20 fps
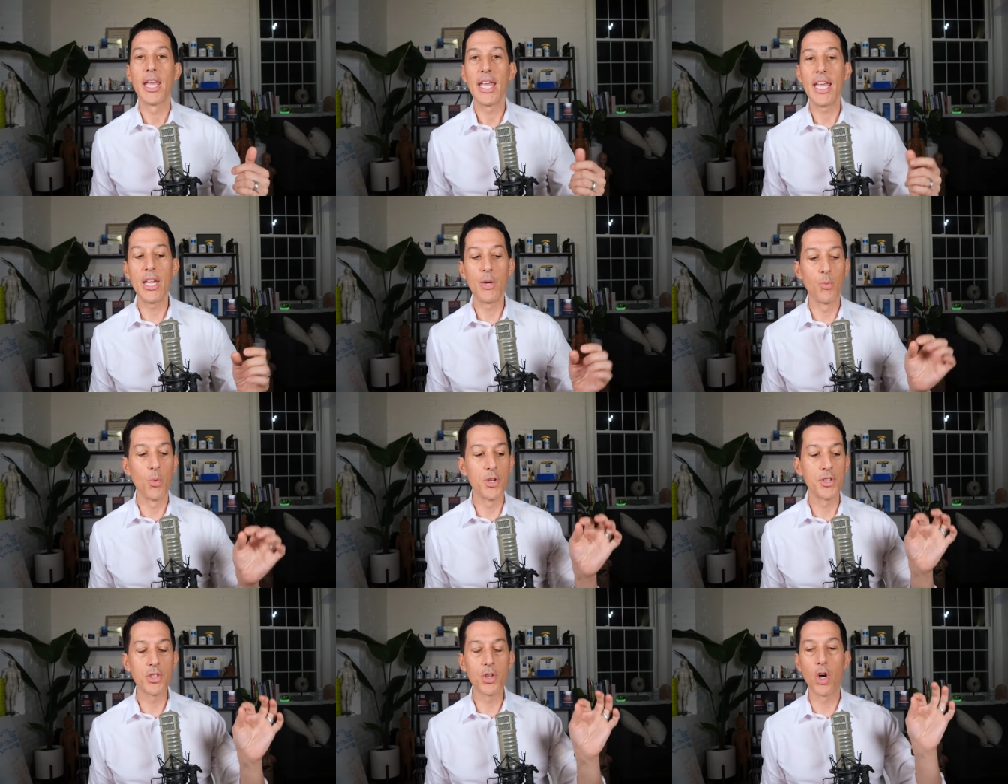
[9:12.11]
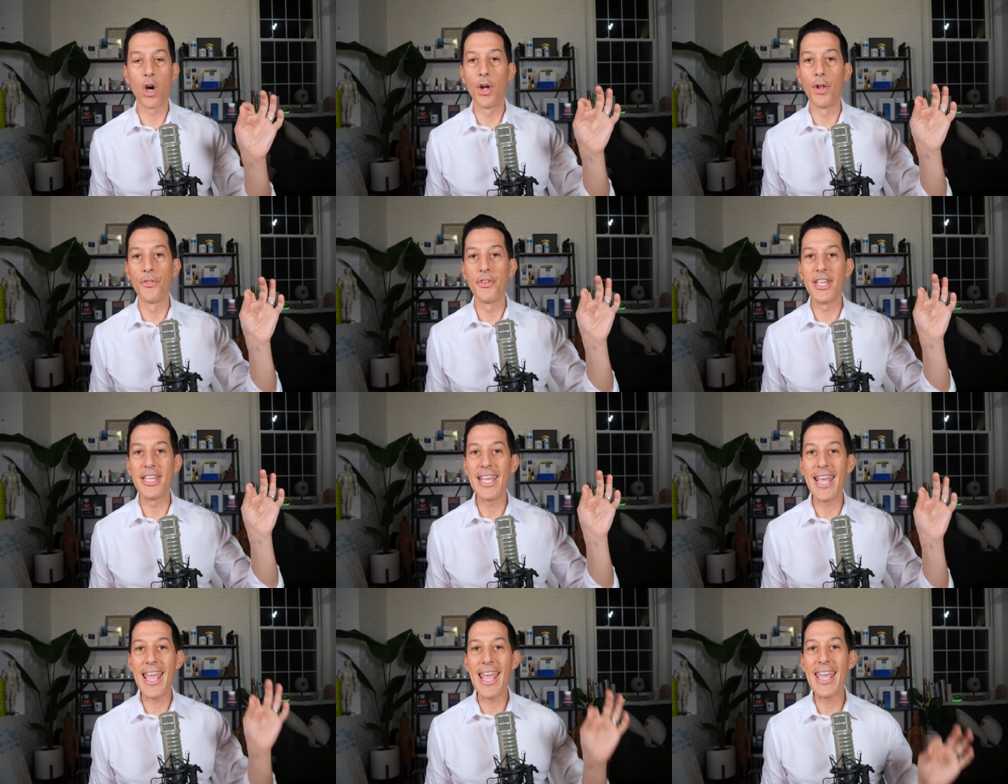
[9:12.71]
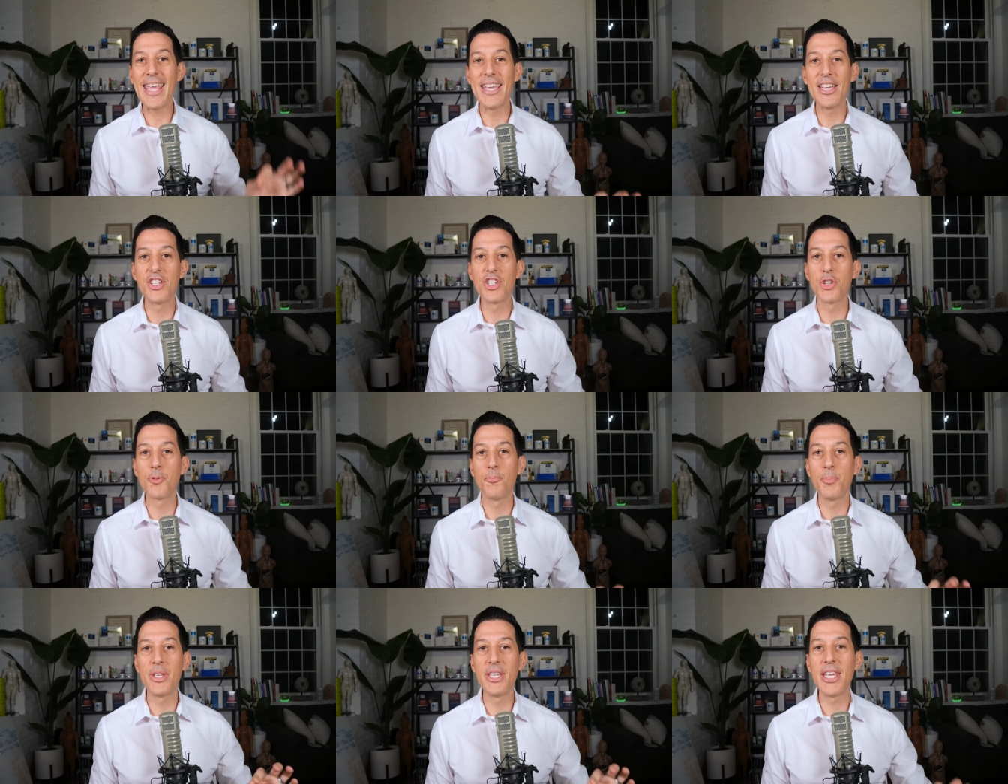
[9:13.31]
in what's called the
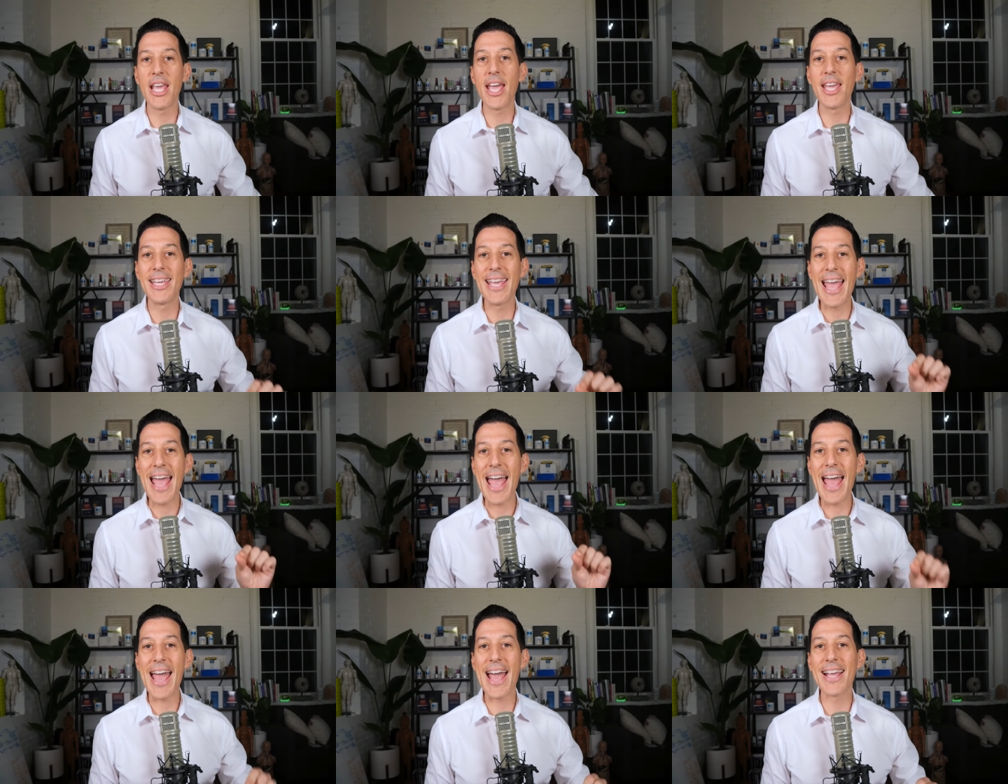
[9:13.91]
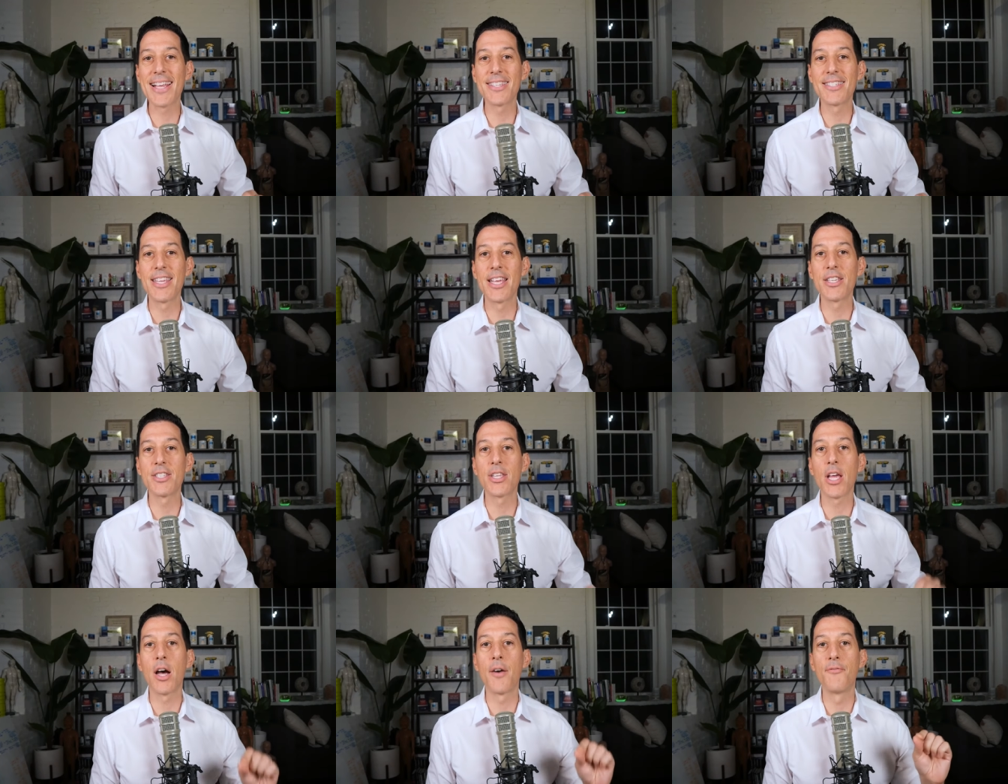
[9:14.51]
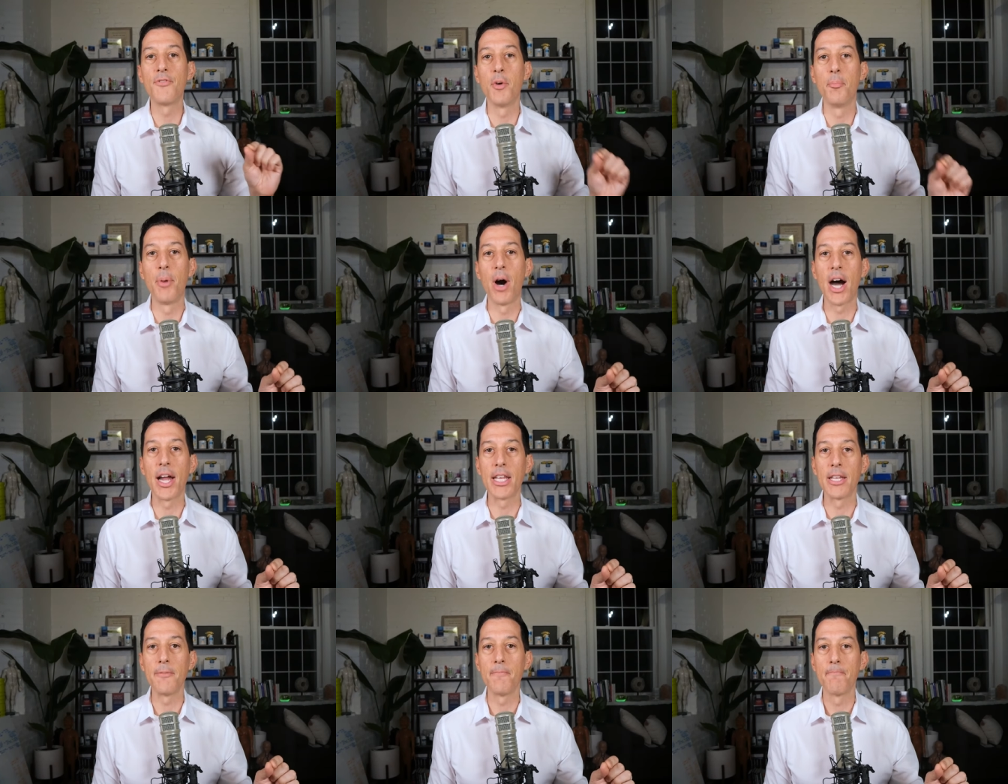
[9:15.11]
HPA axis of the
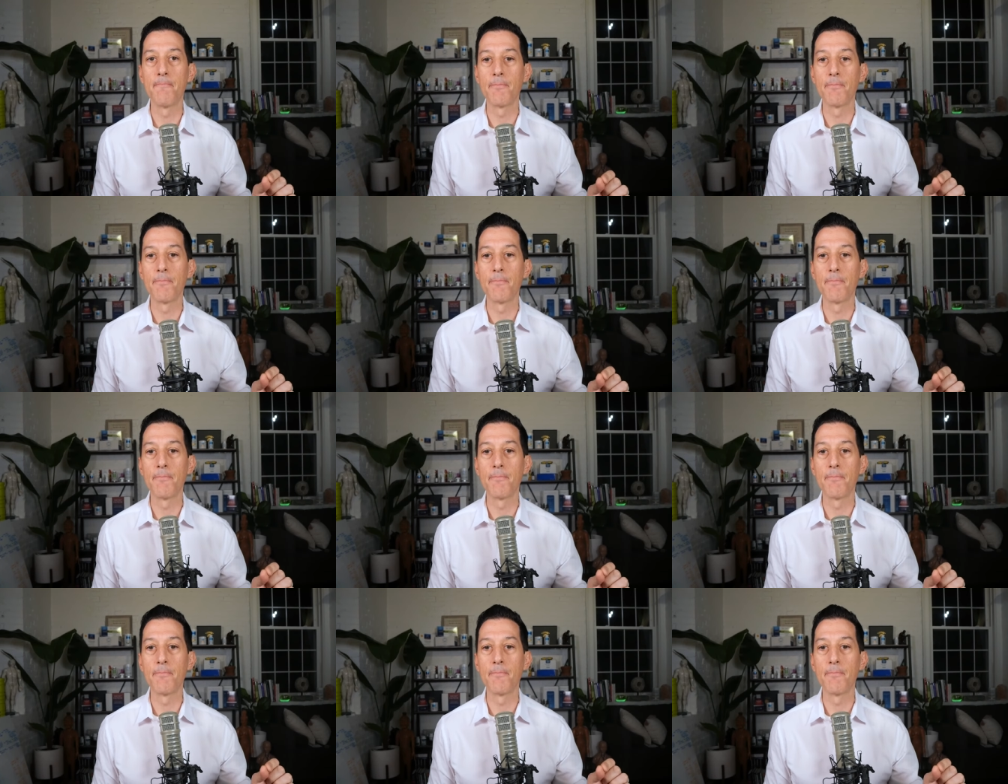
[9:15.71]
body.